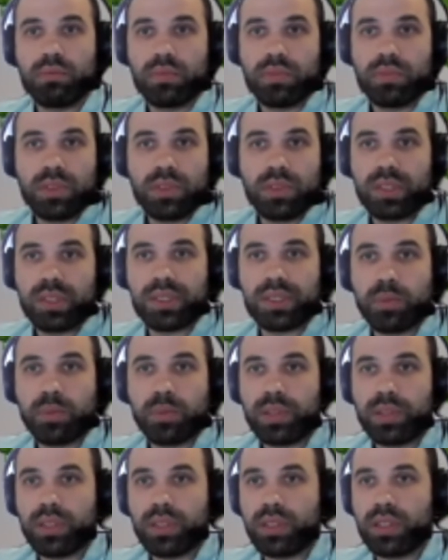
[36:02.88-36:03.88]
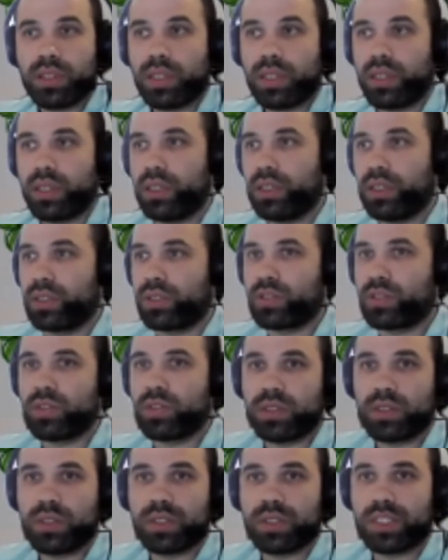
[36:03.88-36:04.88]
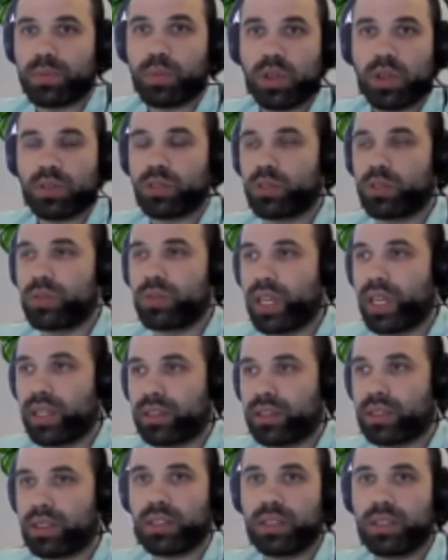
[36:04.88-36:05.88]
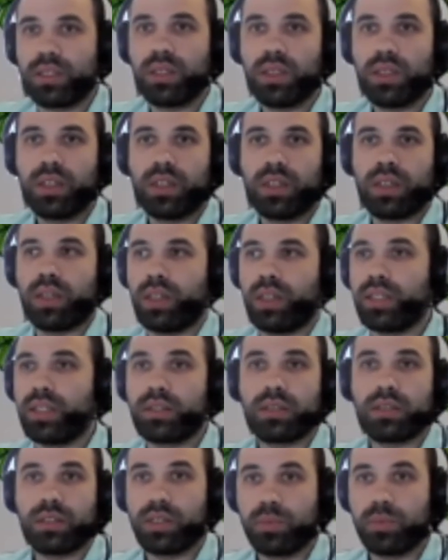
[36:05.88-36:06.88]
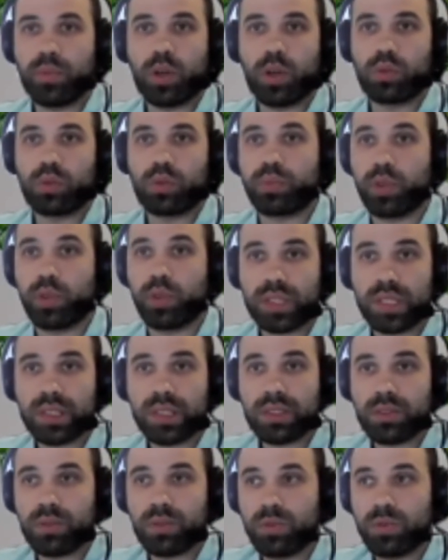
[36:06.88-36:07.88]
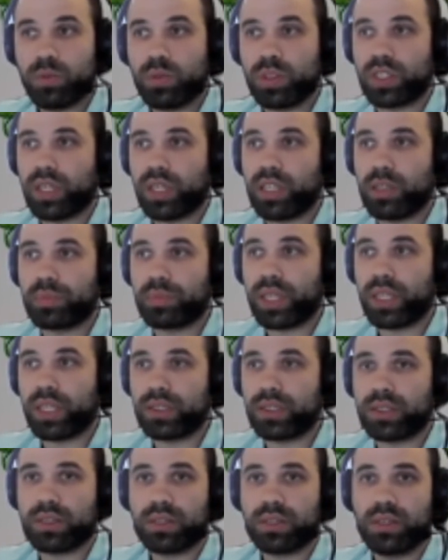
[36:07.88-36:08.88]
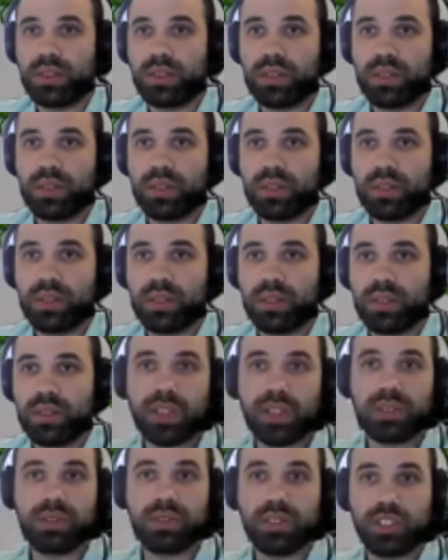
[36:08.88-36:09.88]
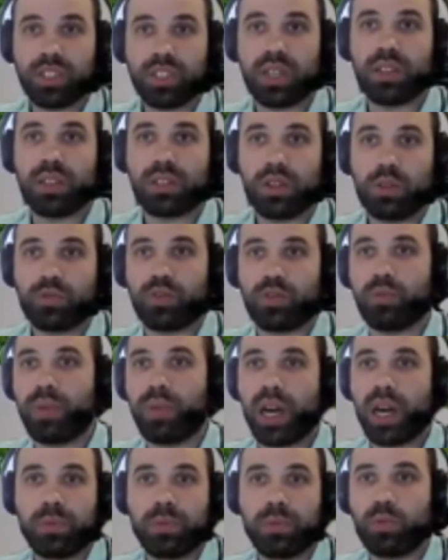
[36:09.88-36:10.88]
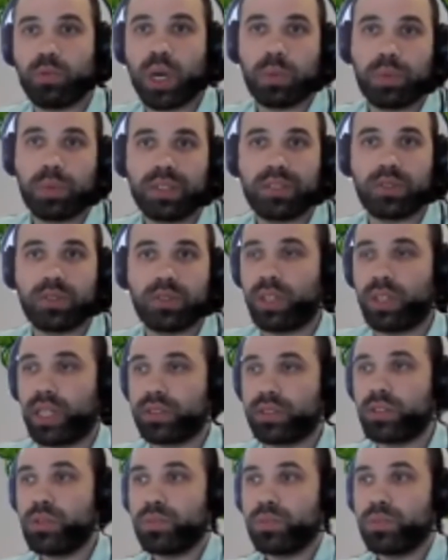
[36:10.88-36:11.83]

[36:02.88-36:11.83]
simply treated as pointer to data in the remote process, which helped us migrate the shellcode from one place to another.